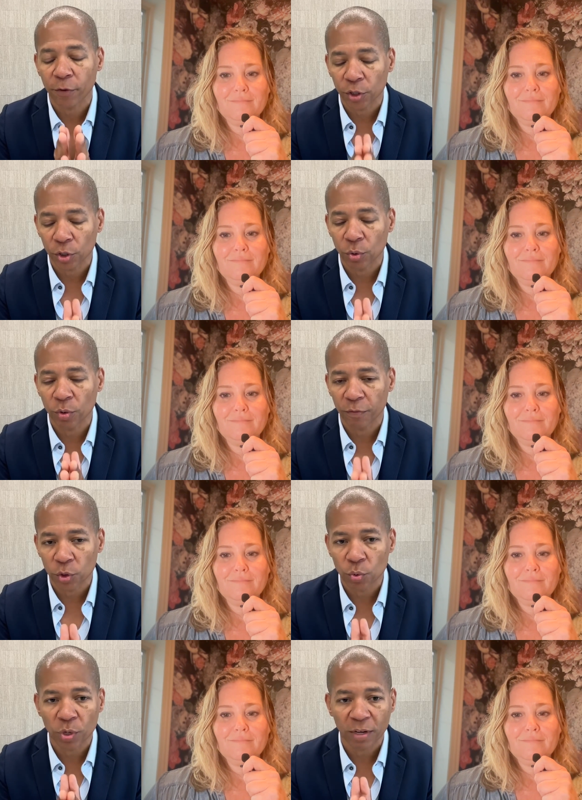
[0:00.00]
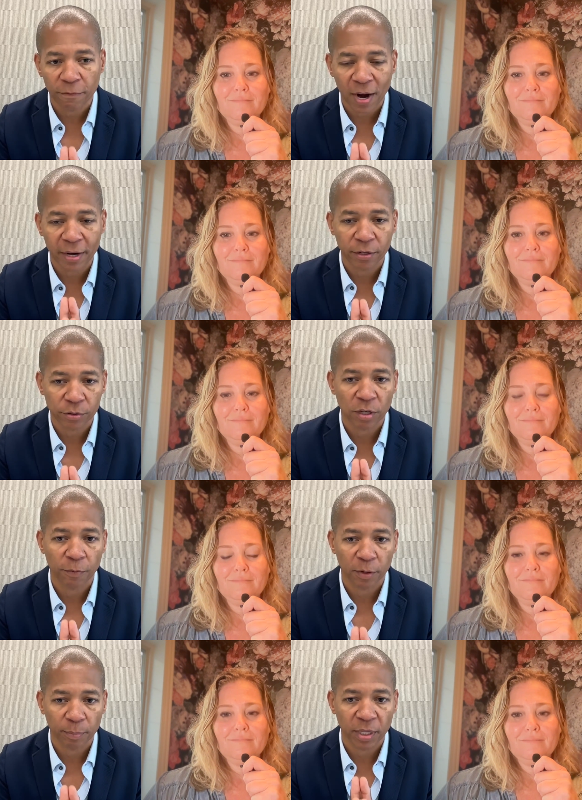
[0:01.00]
Speaker 1: for you if you can find
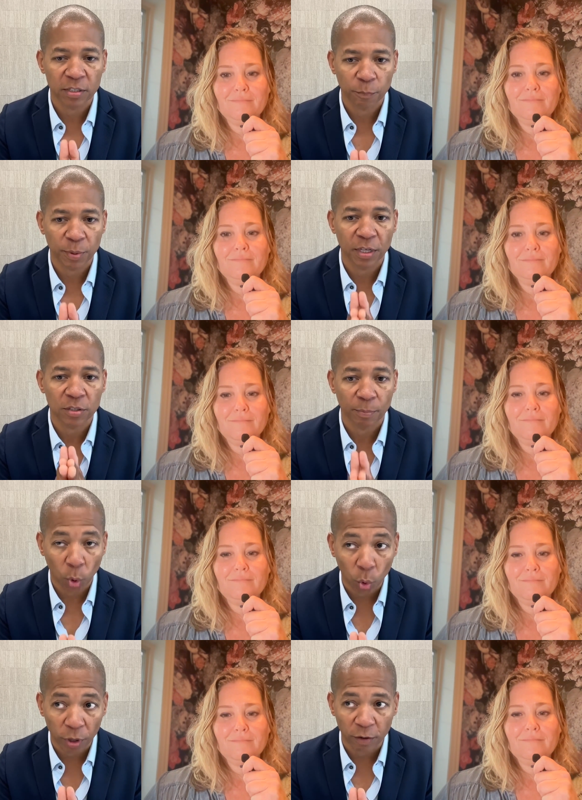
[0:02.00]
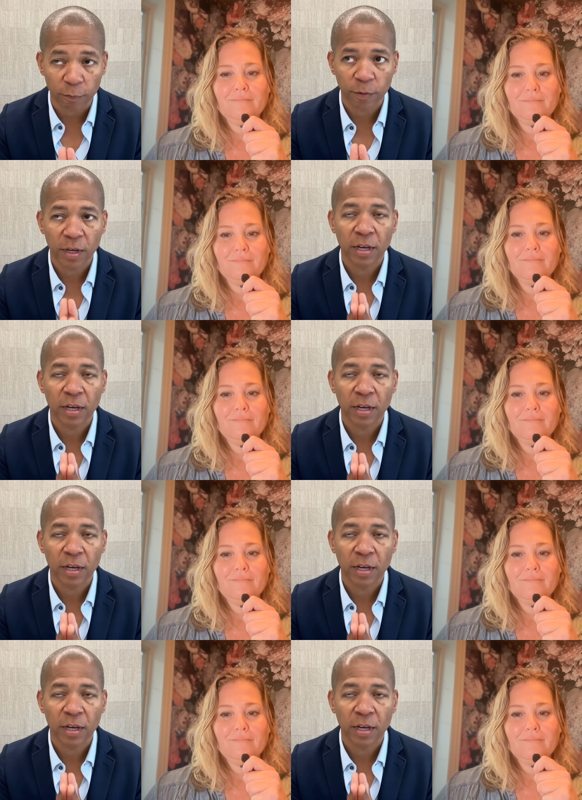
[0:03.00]
yourself in a place of being supportive